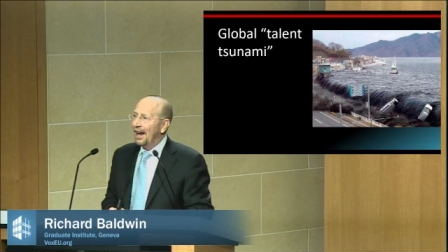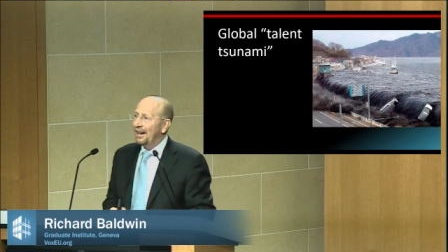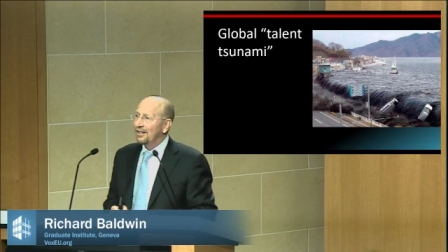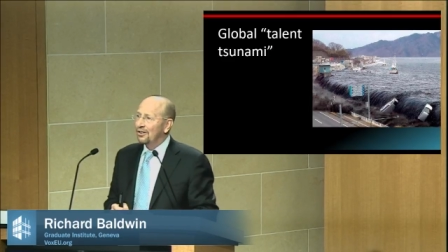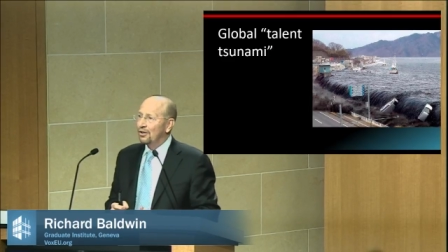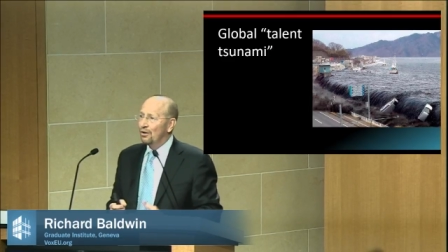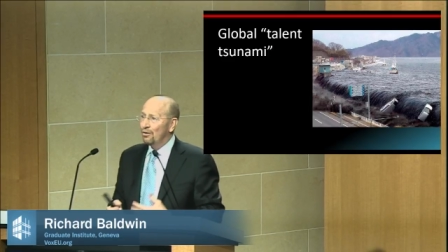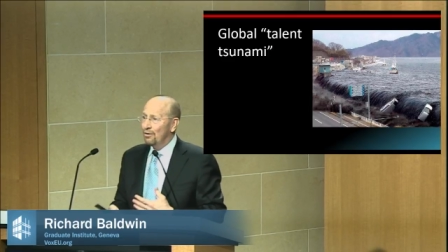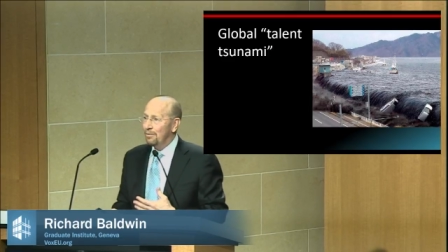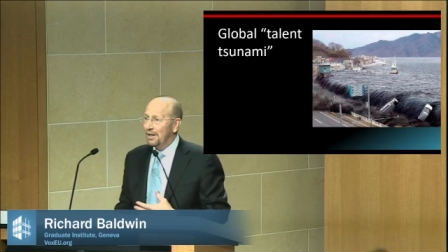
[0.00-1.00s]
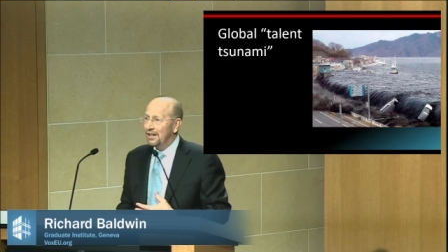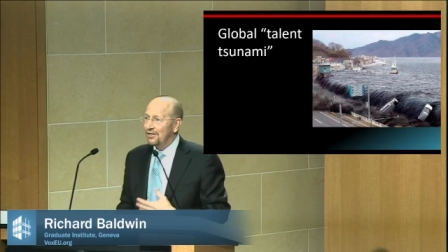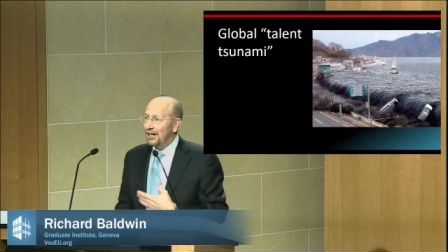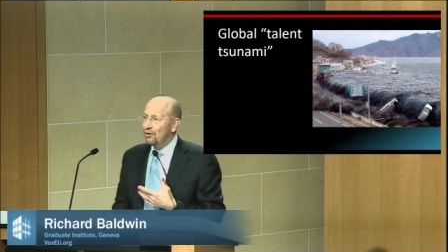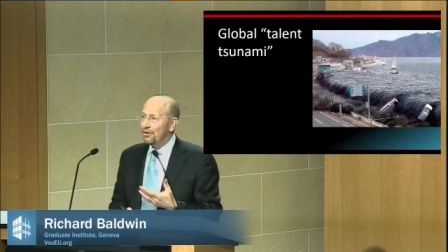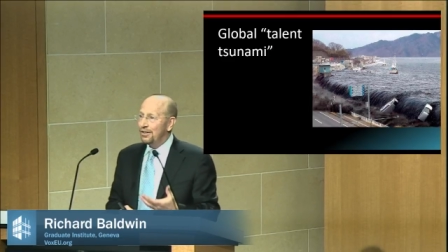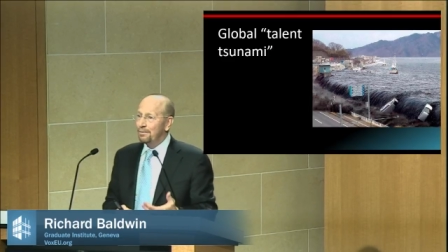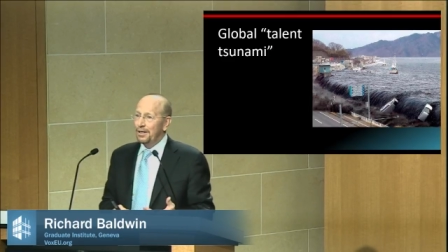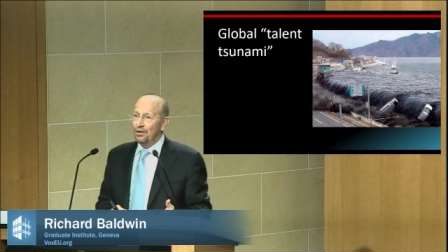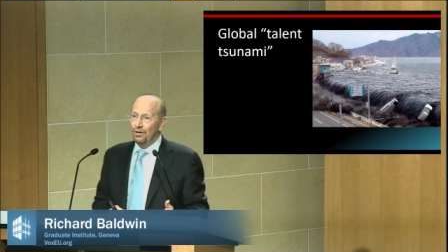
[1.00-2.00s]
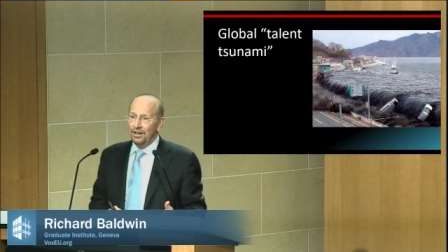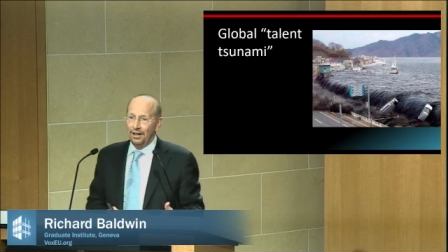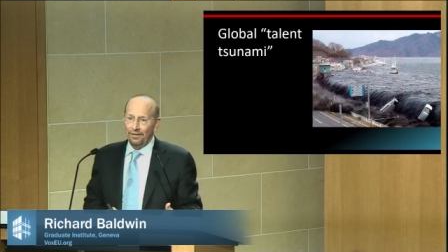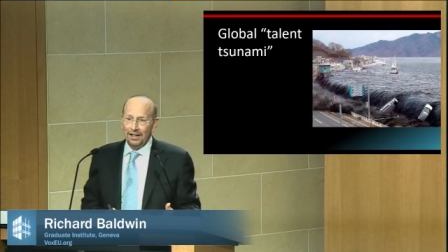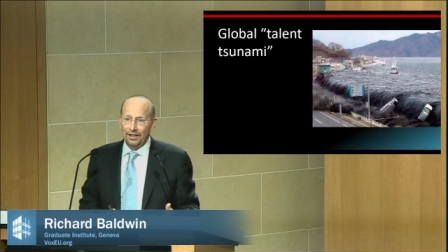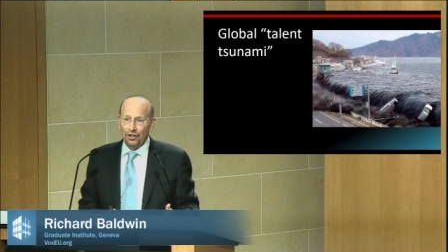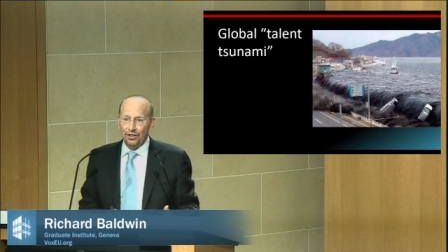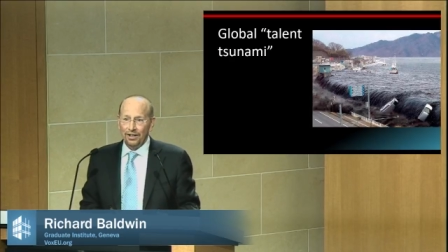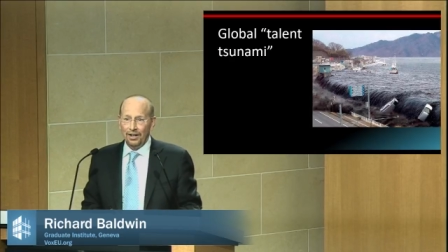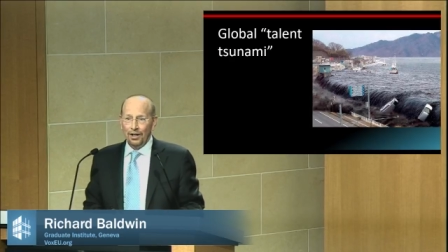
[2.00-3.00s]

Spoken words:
and excluded because they couldn't speak good enough English.